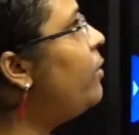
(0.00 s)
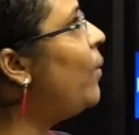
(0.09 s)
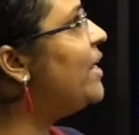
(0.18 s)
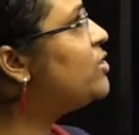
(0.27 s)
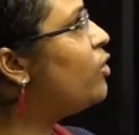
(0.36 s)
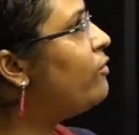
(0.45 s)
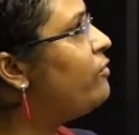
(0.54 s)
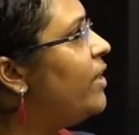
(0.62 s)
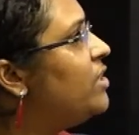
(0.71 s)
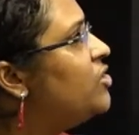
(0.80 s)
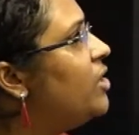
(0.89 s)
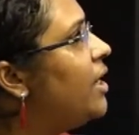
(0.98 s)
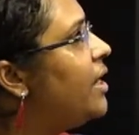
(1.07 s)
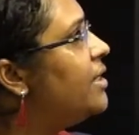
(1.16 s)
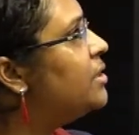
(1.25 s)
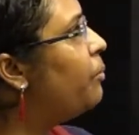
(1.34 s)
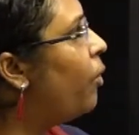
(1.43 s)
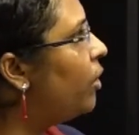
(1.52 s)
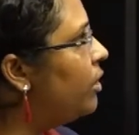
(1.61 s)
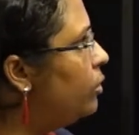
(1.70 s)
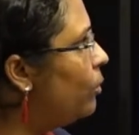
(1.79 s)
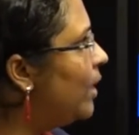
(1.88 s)
why software engineering is
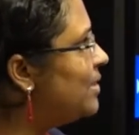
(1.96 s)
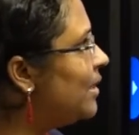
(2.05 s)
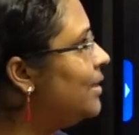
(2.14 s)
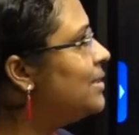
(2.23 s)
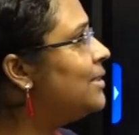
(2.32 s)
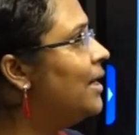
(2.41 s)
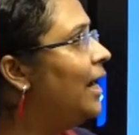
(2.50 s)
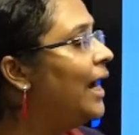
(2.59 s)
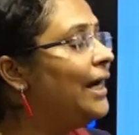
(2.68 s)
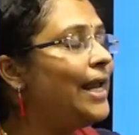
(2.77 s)
important to us is it